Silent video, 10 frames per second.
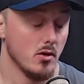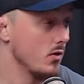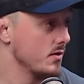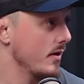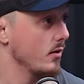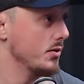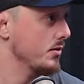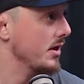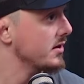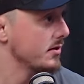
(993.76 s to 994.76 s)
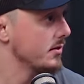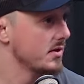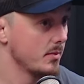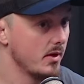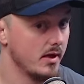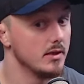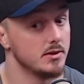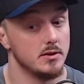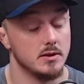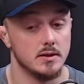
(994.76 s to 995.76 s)
CrossFit or jiu-jitsu or something like that.
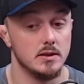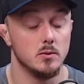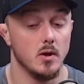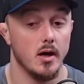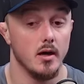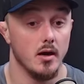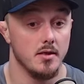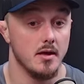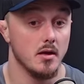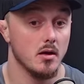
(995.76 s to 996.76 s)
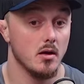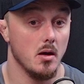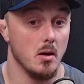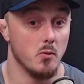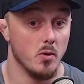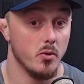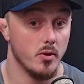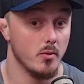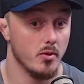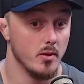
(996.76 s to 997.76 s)
So you could see why. I think at one
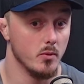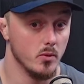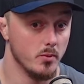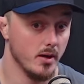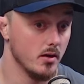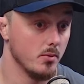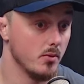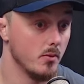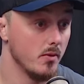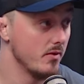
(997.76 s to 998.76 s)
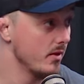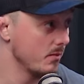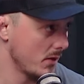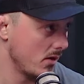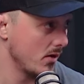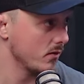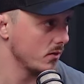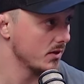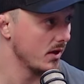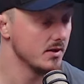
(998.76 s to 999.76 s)
point I probably will pick up on with the
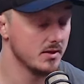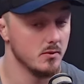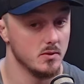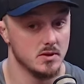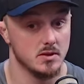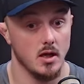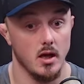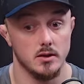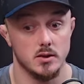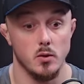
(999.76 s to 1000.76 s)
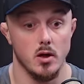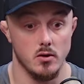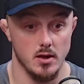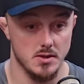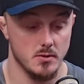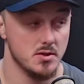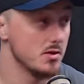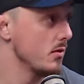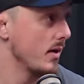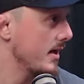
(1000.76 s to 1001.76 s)
carnivore diets. There was someone locally to us
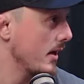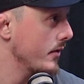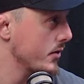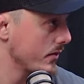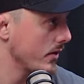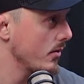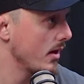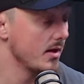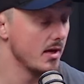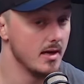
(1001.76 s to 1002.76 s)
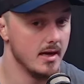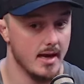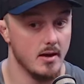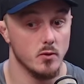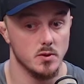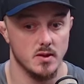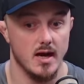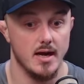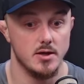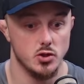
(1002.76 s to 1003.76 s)
who went down this route, and he again also
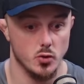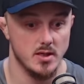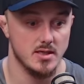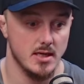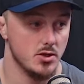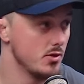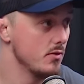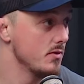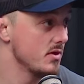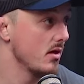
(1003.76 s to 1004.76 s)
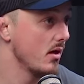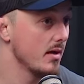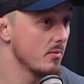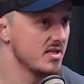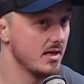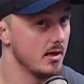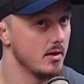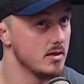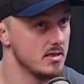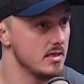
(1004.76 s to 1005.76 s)
had joint issues and like
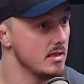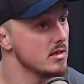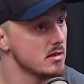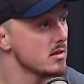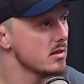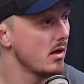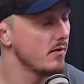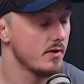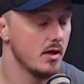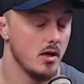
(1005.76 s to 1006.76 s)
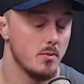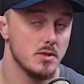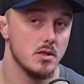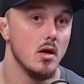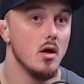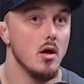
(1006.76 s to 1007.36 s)
particularly in his knees and stuff and hips.